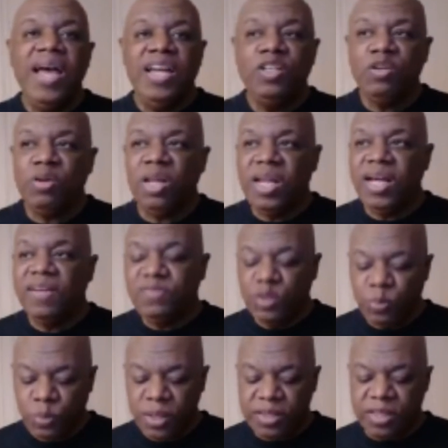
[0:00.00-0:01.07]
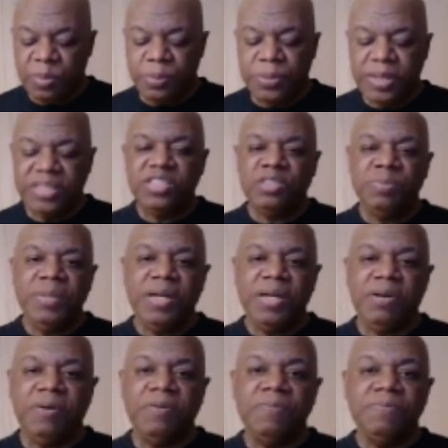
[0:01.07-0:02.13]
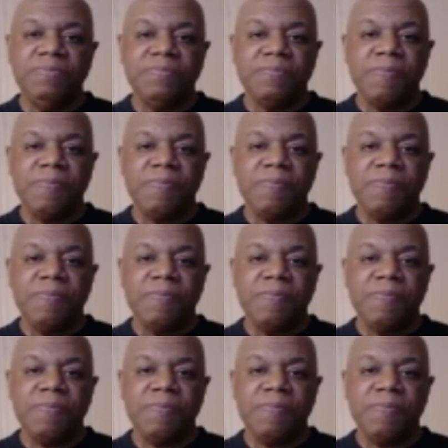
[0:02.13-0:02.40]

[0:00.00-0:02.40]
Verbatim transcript: and you're left with the precious metal,